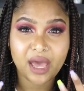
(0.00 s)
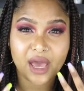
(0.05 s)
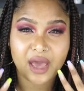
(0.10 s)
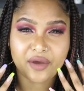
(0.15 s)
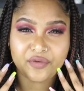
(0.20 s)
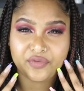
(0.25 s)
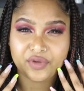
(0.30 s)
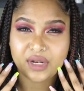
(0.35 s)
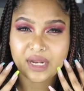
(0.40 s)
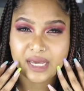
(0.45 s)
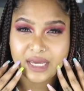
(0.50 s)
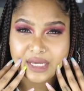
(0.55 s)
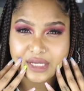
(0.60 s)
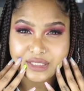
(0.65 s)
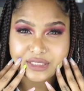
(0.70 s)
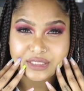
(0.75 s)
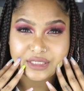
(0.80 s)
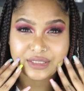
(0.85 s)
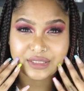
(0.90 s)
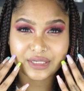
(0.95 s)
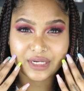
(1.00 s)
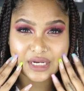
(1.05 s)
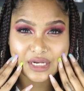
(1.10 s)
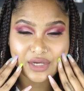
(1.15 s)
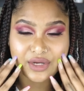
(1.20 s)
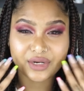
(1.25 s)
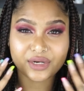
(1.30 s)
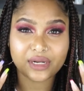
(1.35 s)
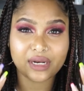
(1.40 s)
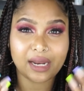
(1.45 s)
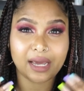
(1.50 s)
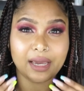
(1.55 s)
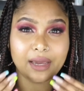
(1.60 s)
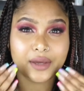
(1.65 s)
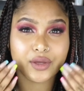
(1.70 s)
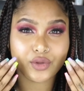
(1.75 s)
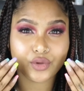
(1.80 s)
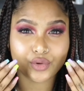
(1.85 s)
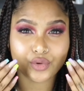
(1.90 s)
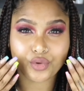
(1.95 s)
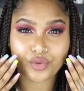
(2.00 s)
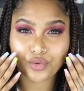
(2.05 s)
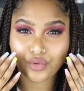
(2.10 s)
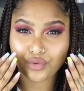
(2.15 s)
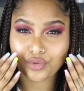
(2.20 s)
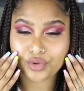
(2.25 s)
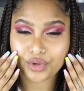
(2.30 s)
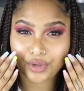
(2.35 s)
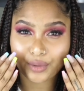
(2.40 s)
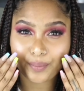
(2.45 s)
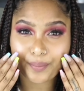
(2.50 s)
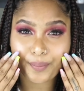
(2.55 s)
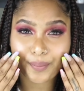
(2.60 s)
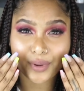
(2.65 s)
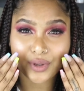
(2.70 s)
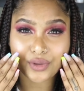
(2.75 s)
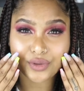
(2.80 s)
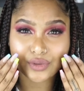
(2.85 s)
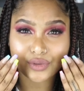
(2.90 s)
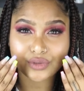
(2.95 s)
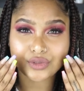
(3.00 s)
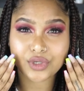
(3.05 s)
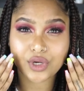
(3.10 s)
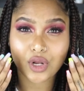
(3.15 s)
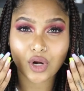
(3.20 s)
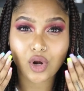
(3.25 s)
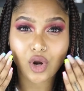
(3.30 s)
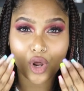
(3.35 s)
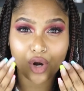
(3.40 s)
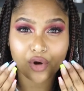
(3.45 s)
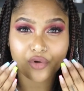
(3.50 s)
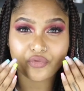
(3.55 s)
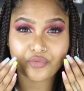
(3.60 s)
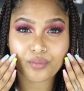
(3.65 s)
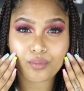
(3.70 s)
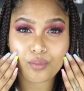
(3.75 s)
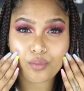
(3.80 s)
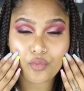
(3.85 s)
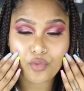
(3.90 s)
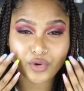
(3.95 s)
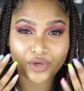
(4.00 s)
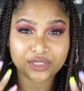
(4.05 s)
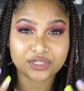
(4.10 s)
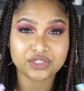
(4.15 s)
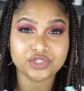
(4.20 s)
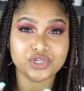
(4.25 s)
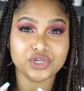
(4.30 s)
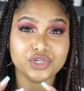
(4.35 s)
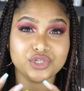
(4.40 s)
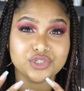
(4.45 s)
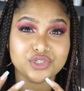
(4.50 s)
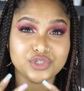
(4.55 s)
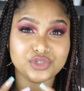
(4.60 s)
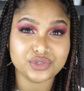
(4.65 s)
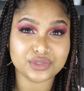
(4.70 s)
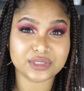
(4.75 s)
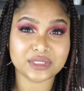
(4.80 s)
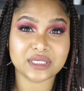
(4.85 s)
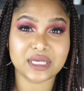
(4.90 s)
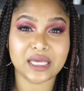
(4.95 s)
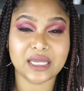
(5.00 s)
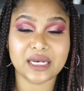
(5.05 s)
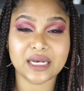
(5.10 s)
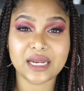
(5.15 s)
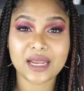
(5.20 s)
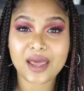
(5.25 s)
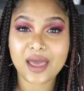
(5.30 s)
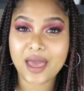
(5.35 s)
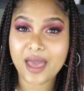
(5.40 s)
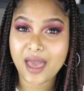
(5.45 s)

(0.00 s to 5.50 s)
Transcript: i feel like it's really gonna like you know you're gonna build a lot of moisture onto your skin